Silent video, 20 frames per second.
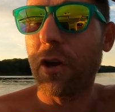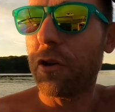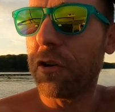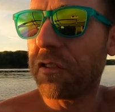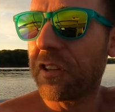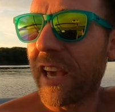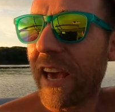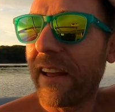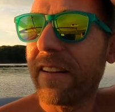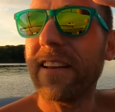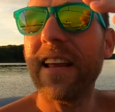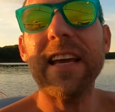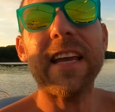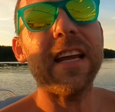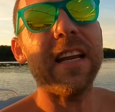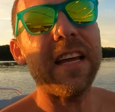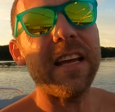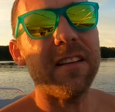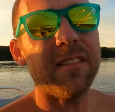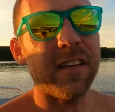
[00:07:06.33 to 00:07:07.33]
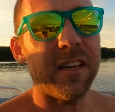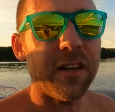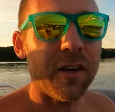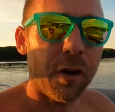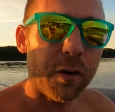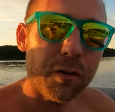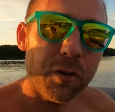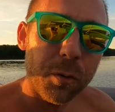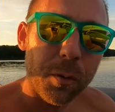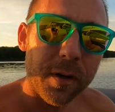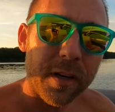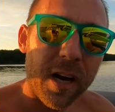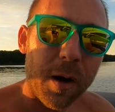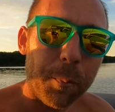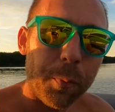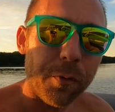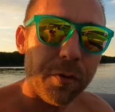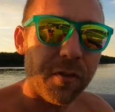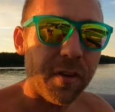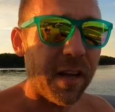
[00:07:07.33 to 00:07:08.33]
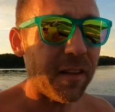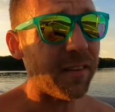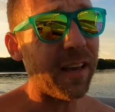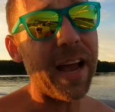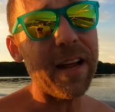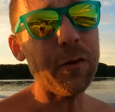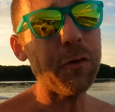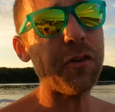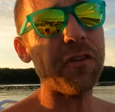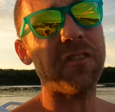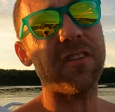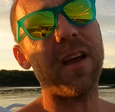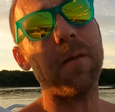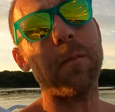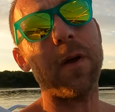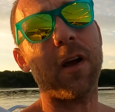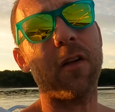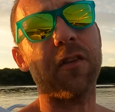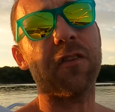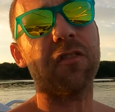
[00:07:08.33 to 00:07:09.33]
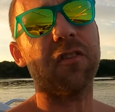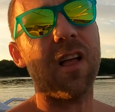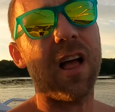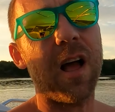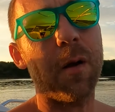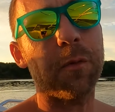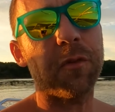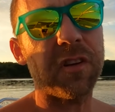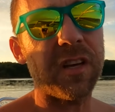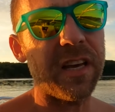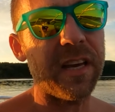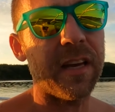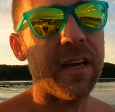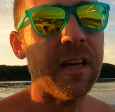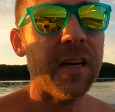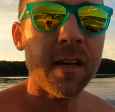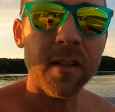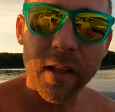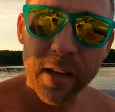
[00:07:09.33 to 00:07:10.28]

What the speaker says: You just gotta take it easy, you know, do a couple sets. I do the same thing on the slalom ski.